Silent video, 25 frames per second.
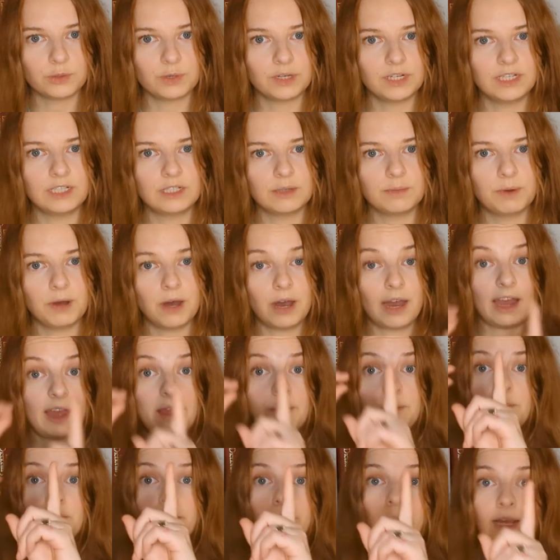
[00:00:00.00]
I need to buy?
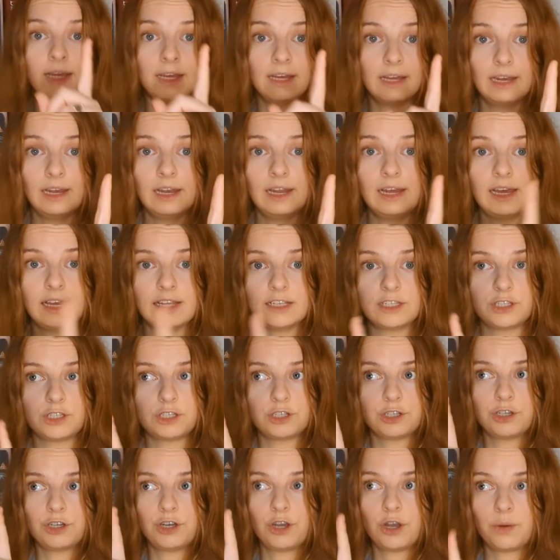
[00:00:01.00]
Make a list,
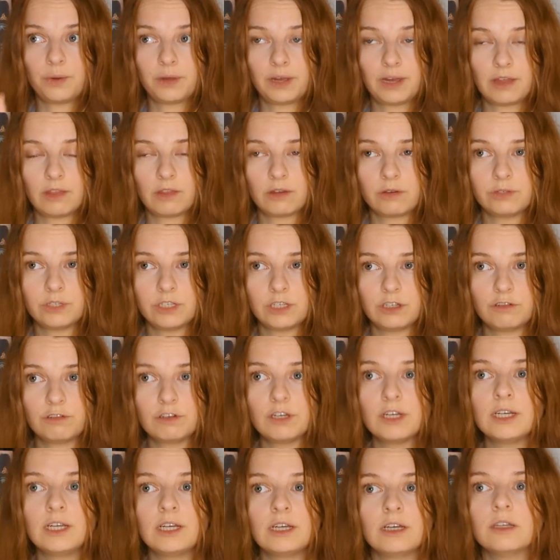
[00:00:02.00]
go and get those
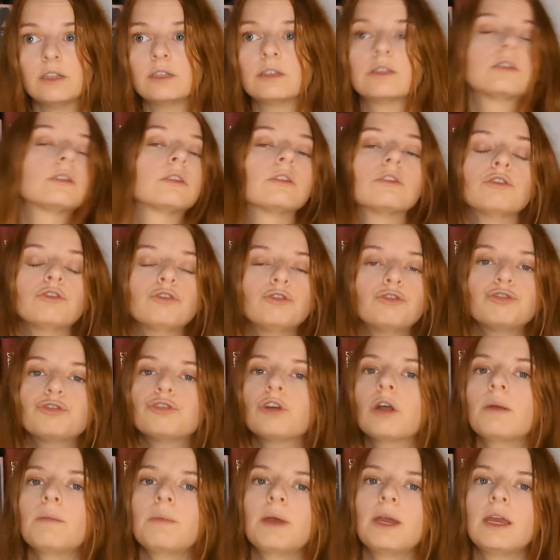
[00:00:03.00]
ingredients.
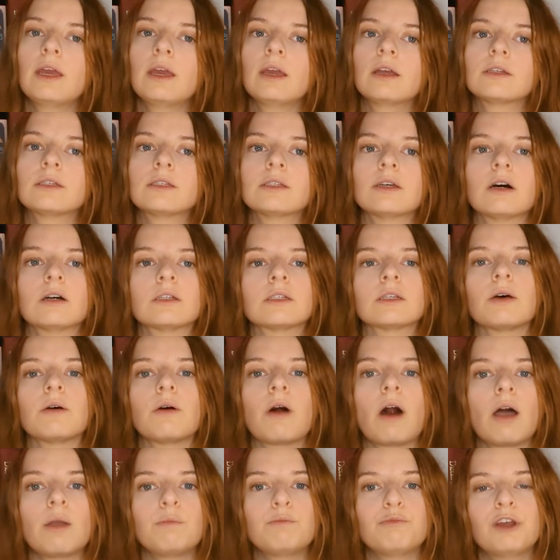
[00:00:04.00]
Try making a starter.
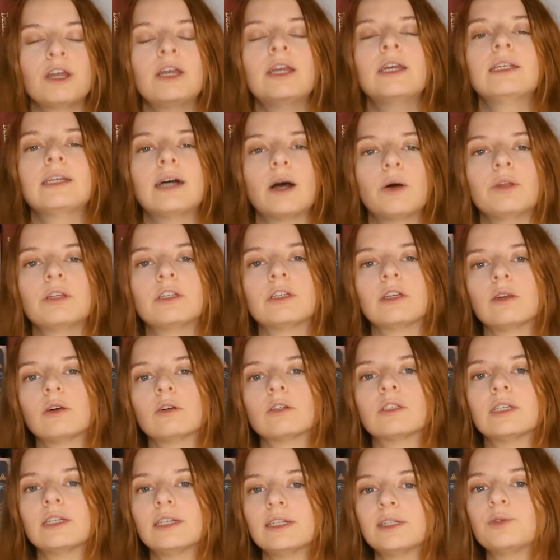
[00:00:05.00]
I break it down into
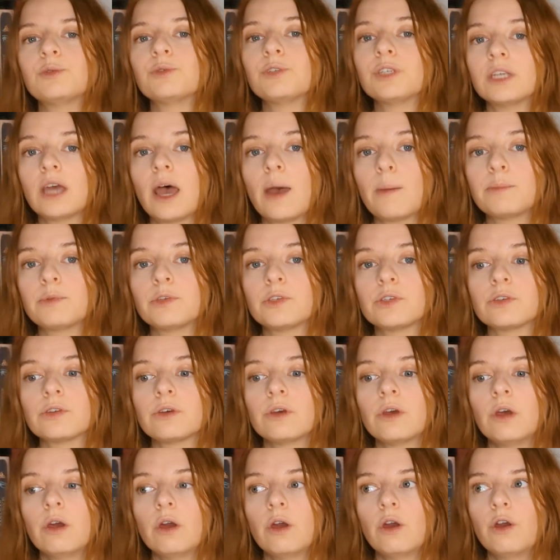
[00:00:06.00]
lots of little steps
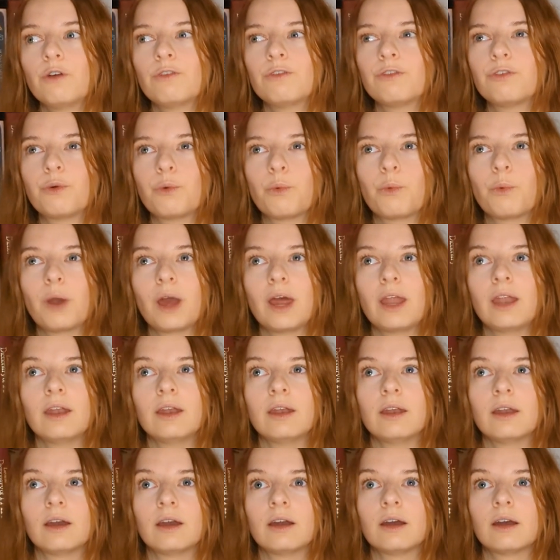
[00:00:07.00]
for when
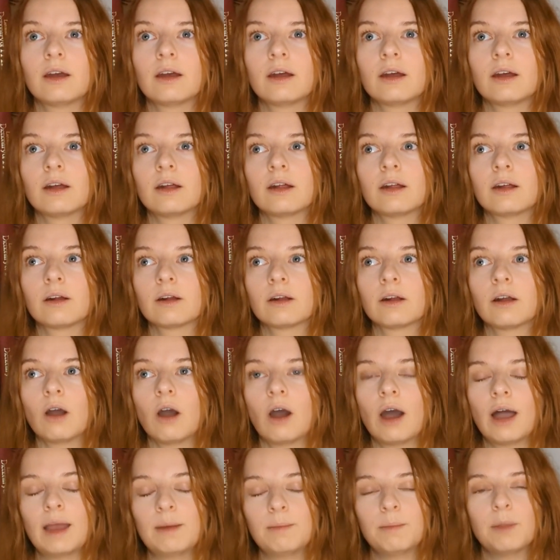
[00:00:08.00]

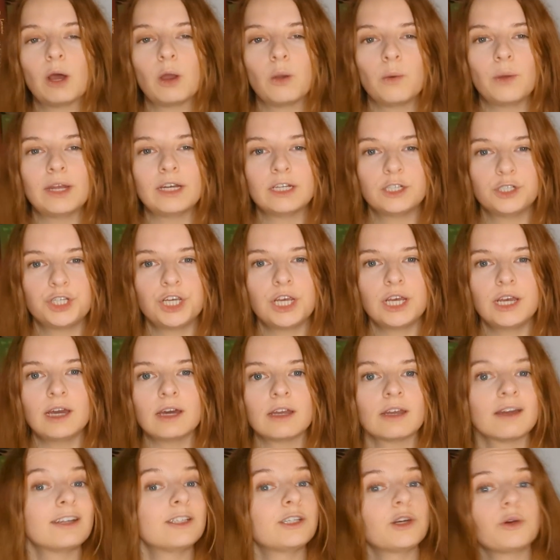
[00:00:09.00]
I am low energy
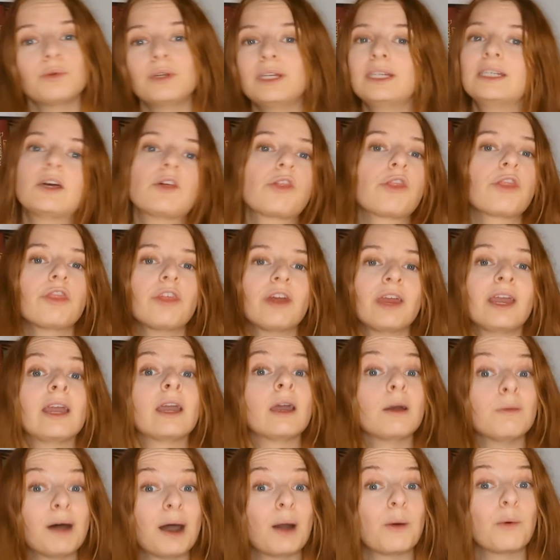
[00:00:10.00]
and I don't need to think
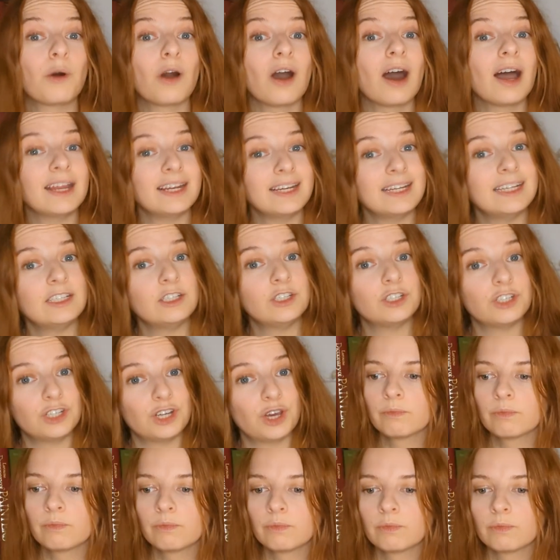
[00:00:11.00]
about what I need to do.
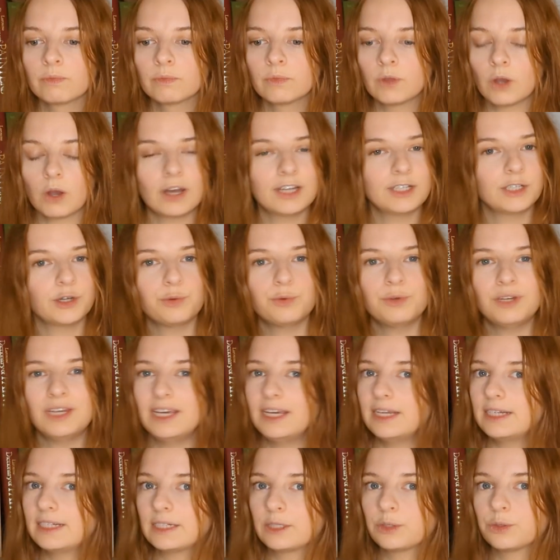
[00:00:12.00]
I don't
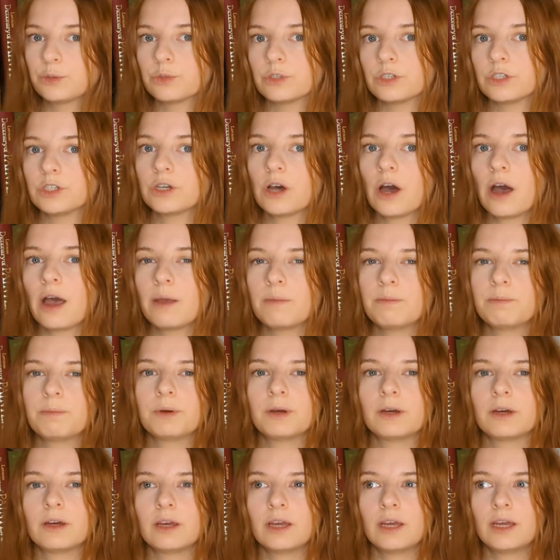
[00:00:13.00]
need it all the time,
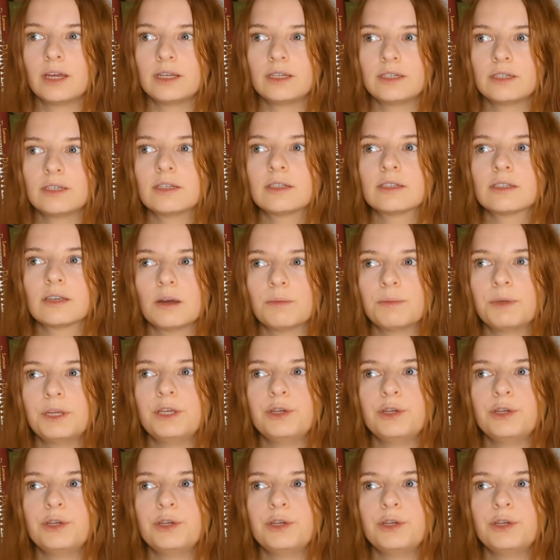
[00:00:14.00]
but it does come in